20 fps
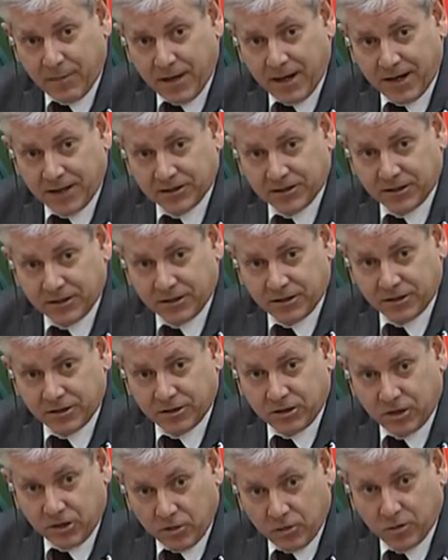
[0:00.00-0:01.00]
access
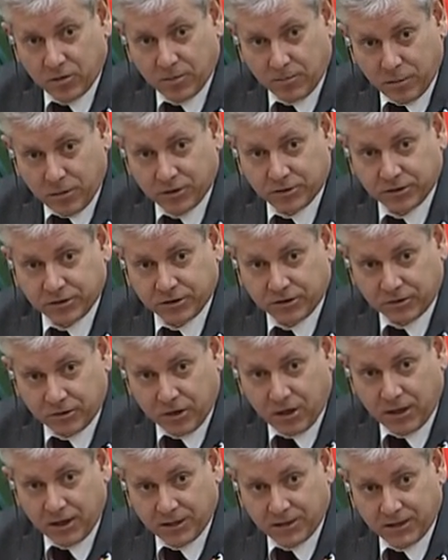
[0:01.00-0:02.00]
to your personal
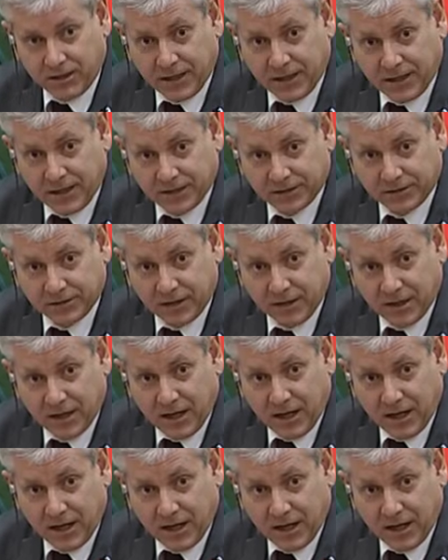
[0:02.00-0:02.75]
contacts